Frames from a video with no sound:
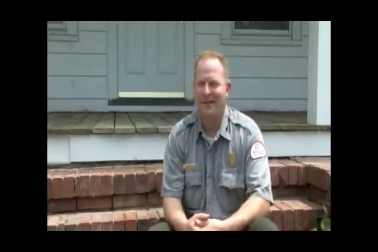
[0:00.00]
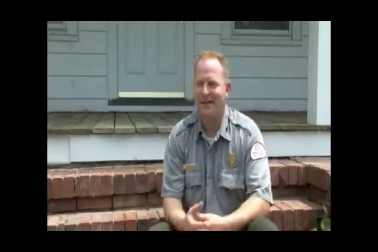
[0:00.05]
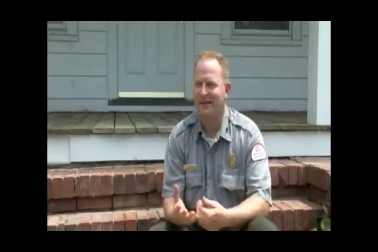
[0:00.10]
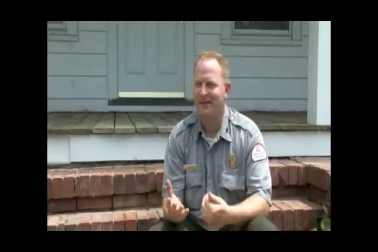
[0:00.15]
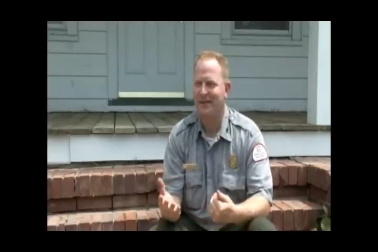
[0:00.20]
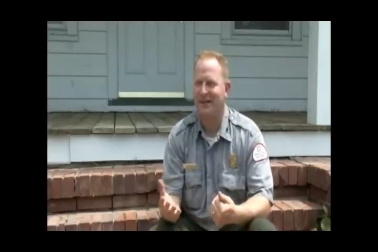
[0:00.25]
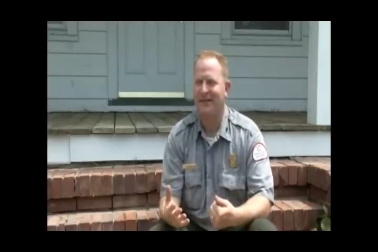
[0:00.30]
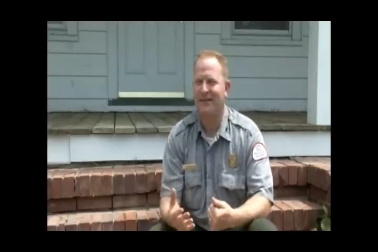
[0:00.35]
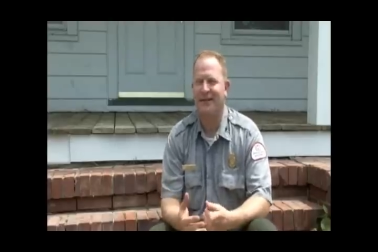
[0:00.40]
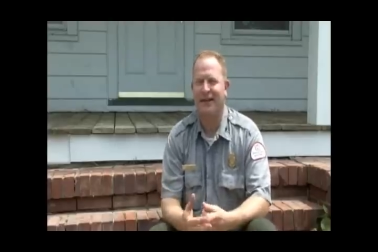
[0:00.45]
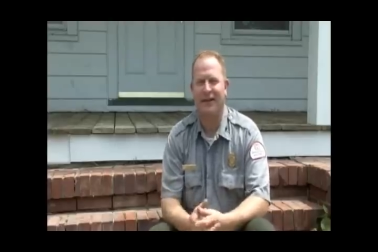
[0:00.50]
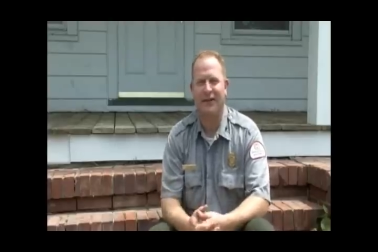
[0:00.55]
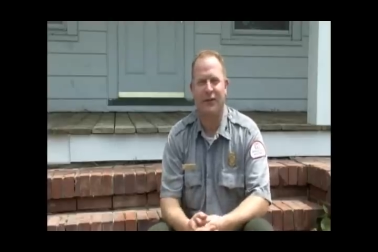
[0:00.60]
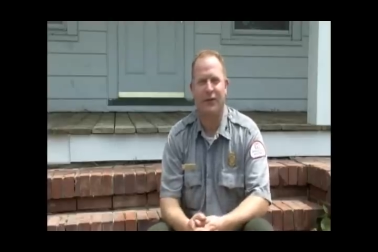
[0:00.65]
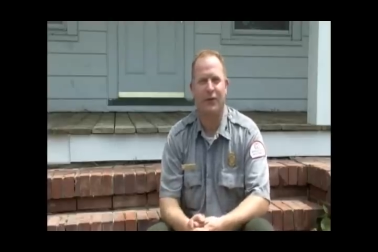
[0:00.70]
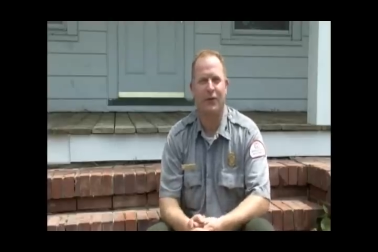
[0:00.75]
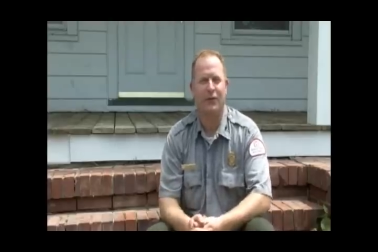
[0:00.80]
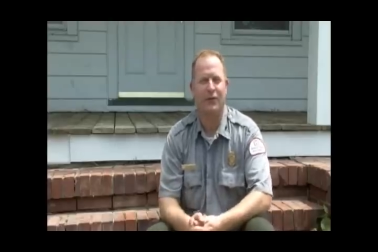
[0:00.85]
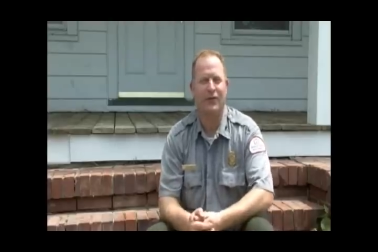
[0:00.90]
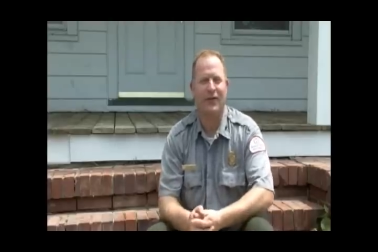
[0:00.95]
a
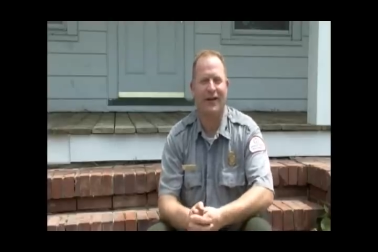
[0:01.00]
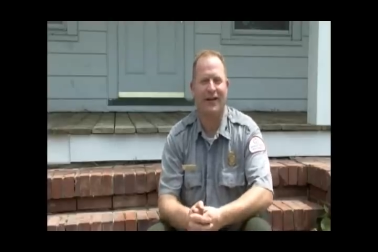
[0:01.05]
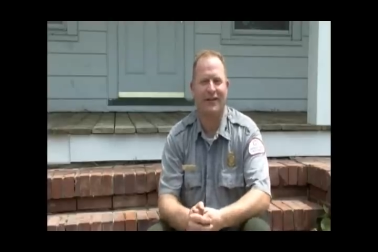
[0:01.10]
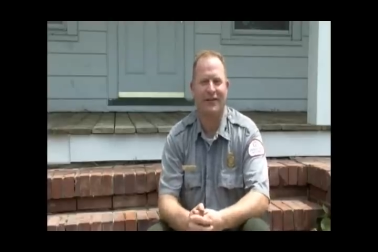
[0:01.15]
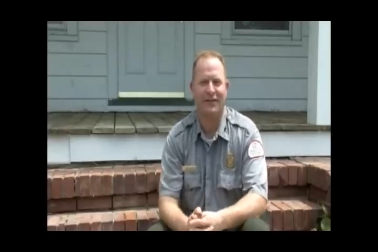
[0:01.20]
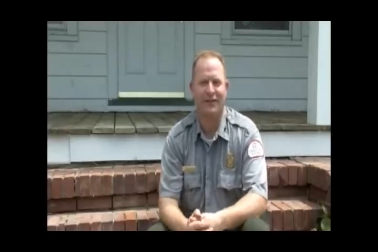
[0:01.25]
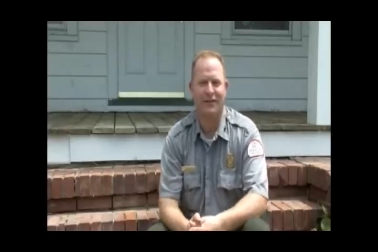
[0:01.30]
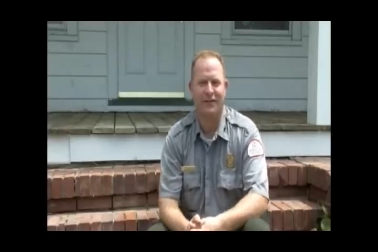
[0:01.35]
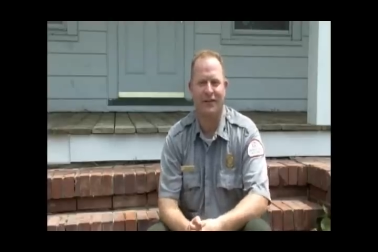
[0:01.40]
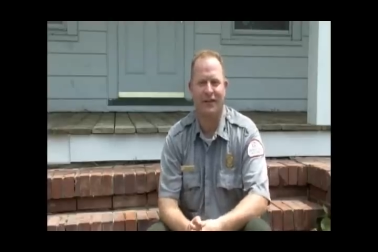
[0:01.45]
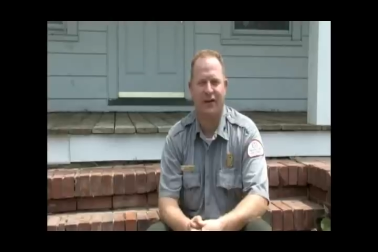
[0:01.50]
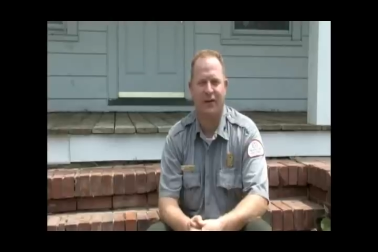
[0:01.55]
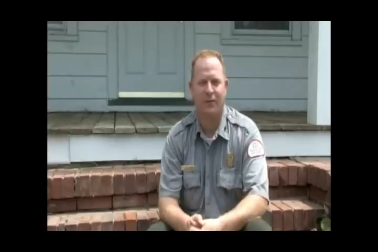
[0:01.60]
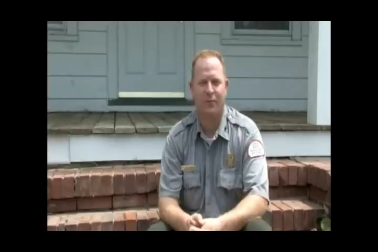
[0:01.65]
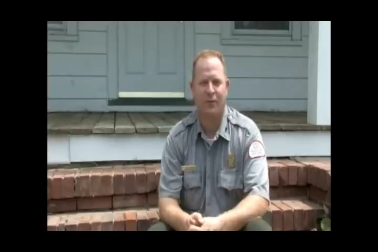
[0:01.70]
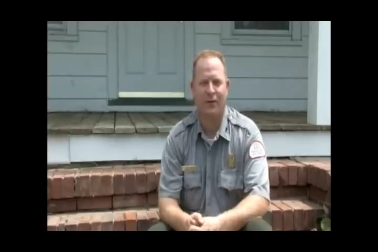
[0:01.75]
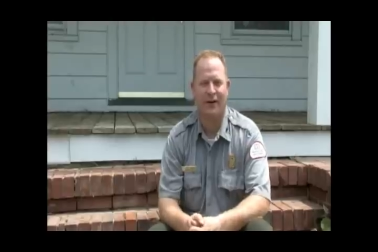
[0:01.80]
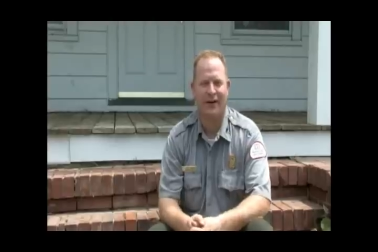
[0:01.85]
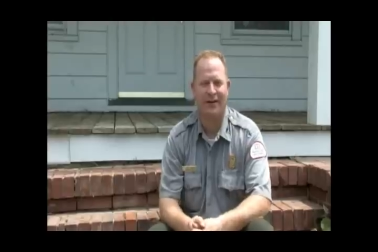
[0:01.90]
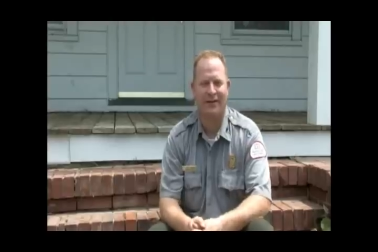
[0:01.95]
centennial event to
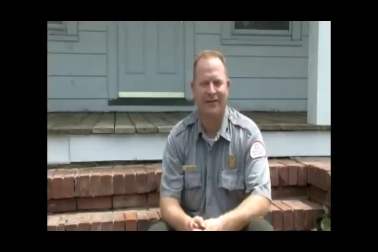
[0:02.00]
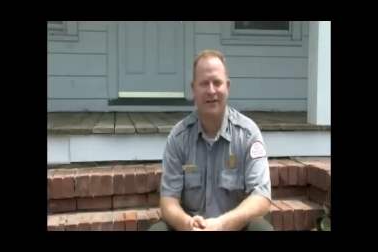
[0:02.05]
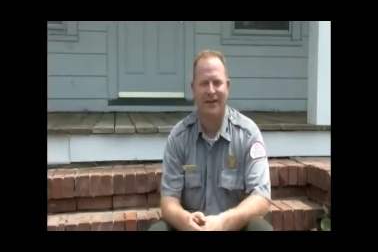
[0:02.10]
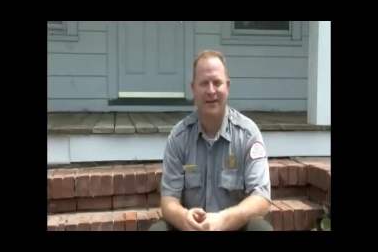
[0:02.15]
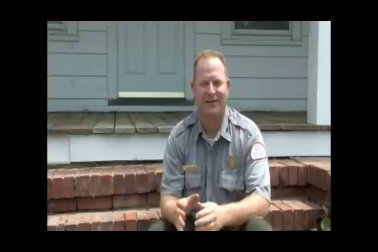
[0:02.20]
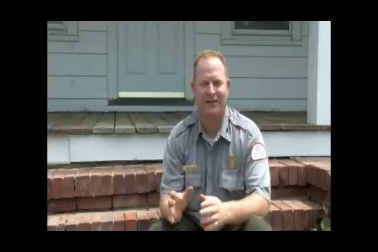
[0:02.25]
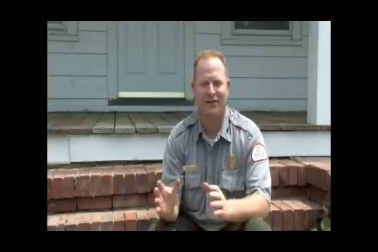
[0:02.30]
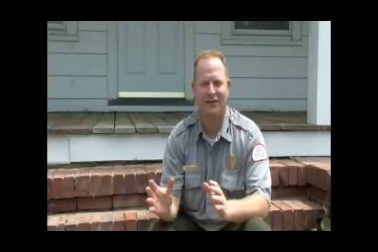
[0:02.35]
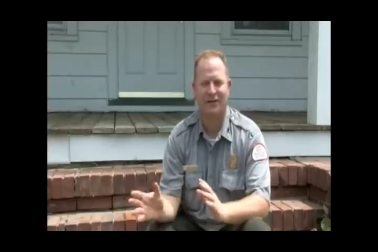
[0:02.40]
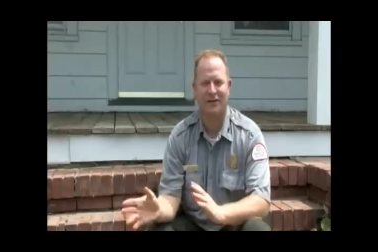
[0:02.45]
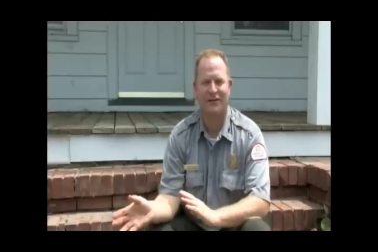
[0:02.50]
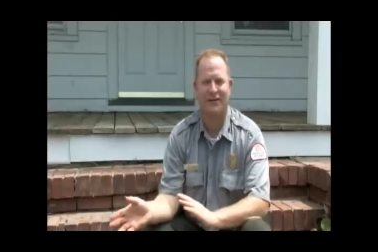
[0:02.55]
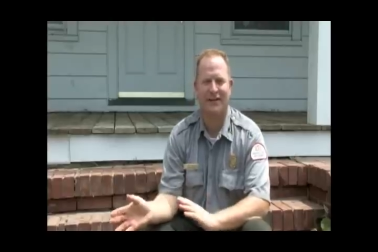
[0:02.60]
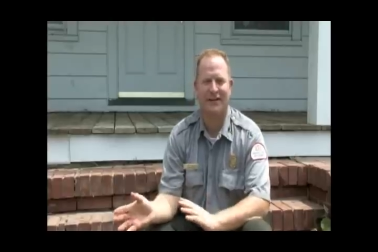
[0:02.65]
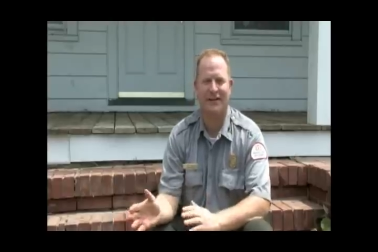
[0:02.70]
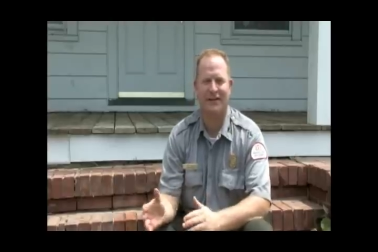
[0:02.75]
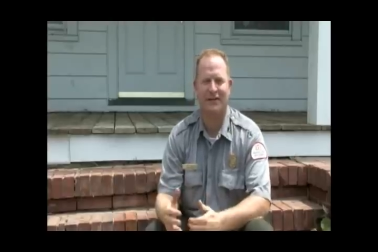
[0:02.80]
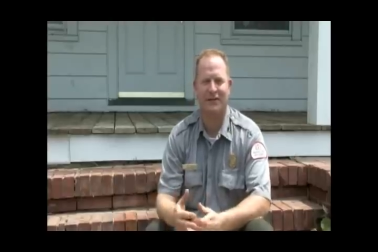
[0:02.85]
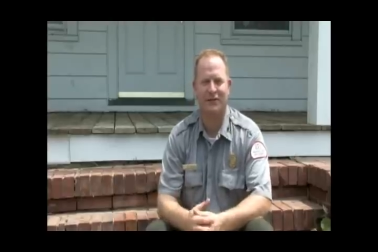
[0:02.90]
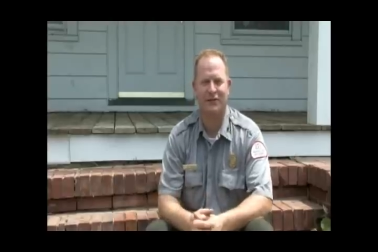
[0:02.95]
celebrate not just
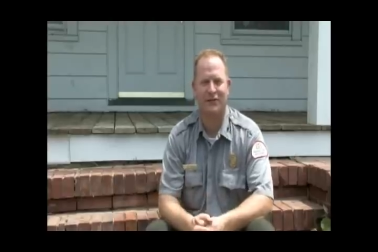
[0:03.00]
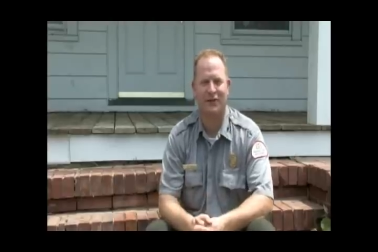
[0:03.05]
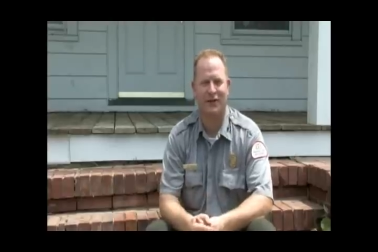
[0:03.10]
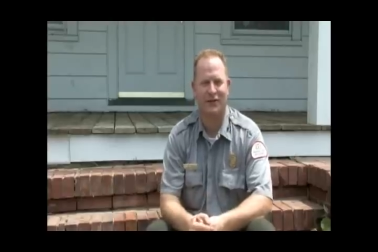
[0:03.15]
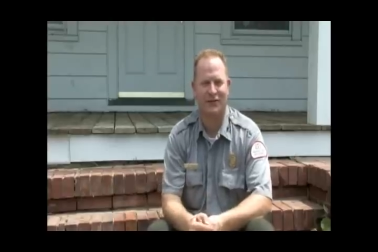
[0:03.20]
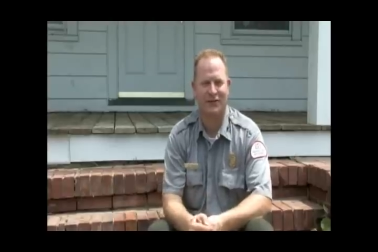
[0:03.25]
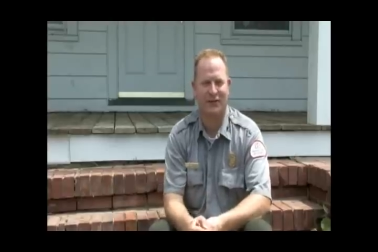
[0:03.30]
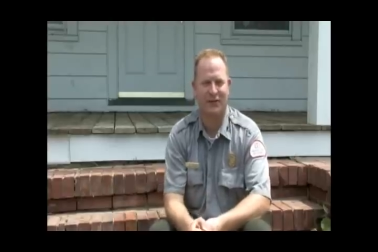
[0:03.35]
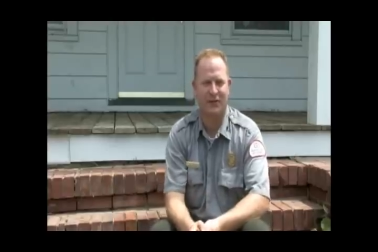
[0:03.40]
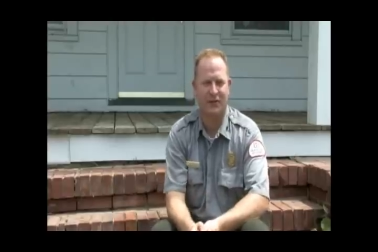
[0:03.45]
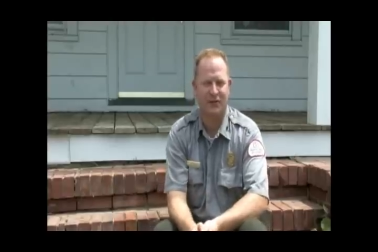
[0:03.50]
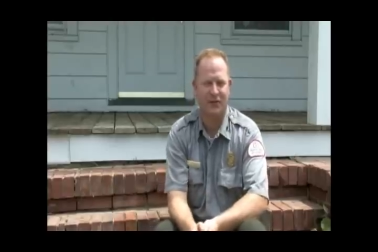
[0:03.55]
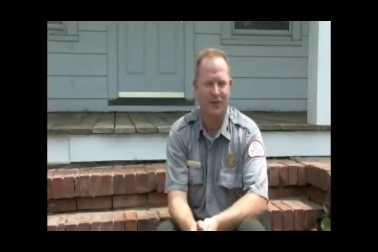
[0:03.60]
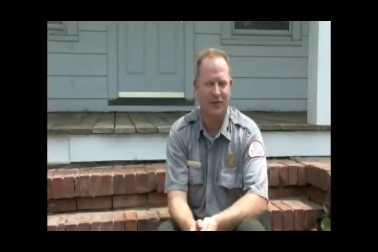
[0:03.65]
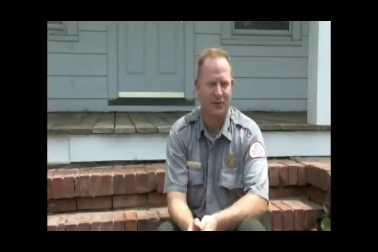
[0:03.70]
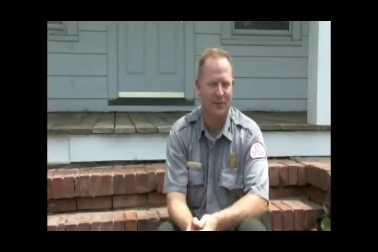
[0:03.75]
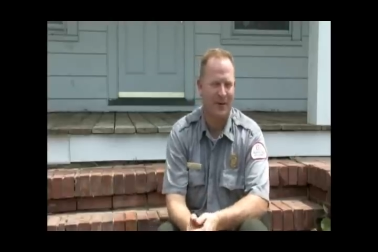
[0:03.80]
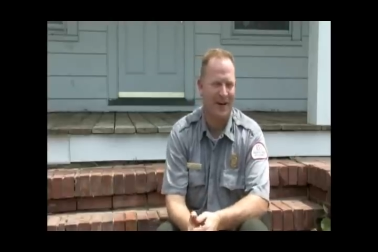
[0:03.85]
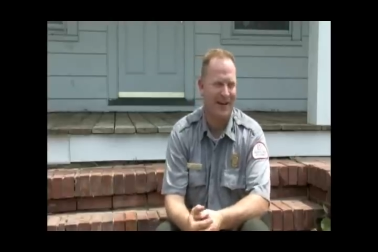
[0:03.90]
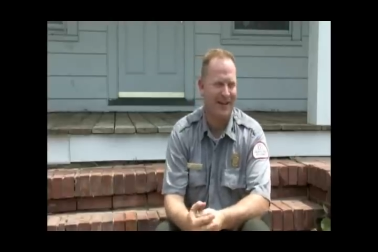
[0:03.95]
the construction of the
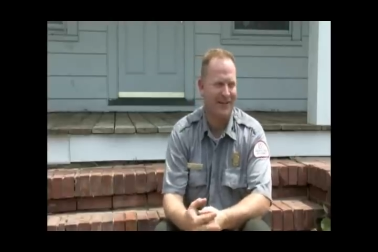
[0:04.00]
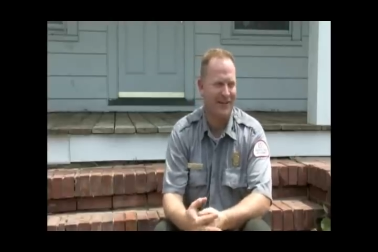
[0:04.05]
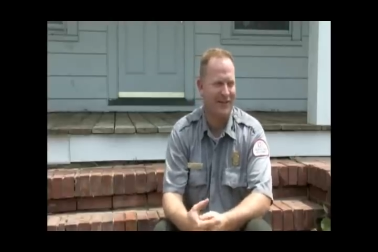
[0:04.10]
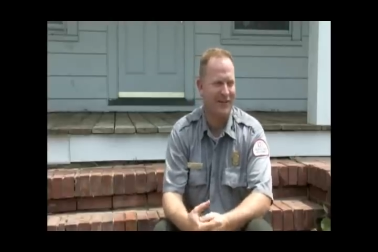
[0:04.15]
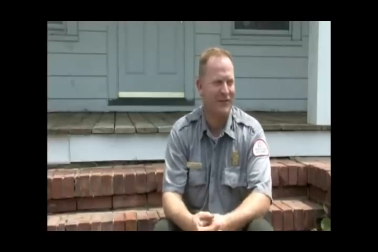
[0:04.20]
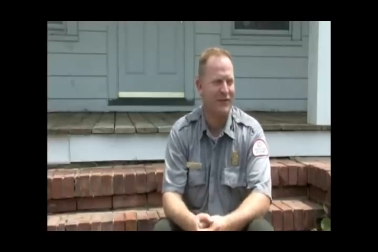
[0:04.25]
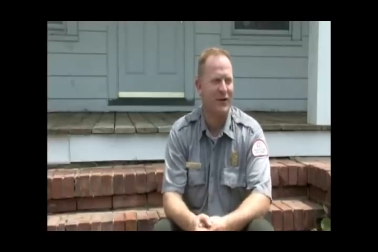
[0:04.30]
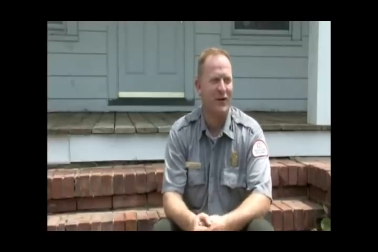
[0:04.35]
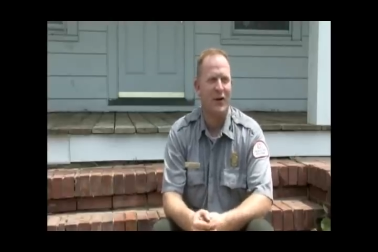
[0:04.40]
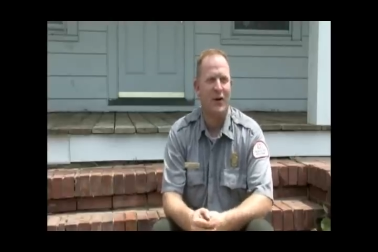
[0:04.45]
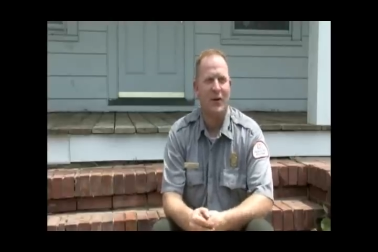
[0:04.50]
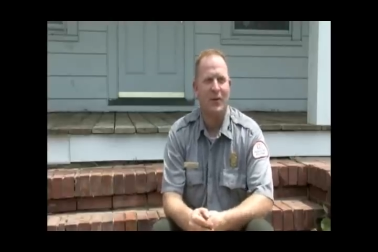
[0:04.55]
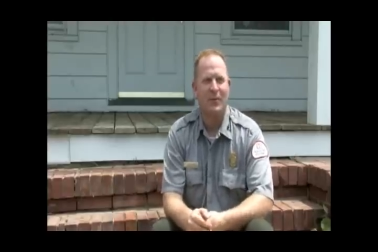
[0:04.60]
Fish Passage,